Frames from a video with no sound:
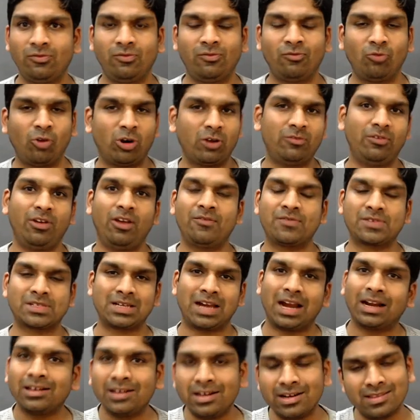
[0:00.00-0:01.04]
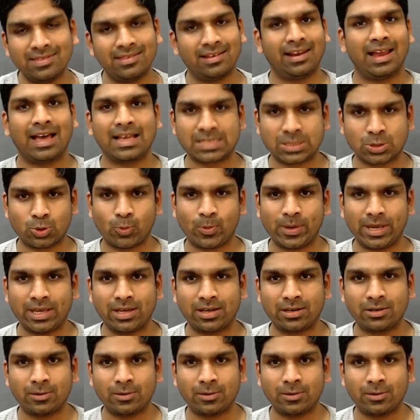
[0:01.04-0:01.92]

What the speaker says: what we have started in the last week.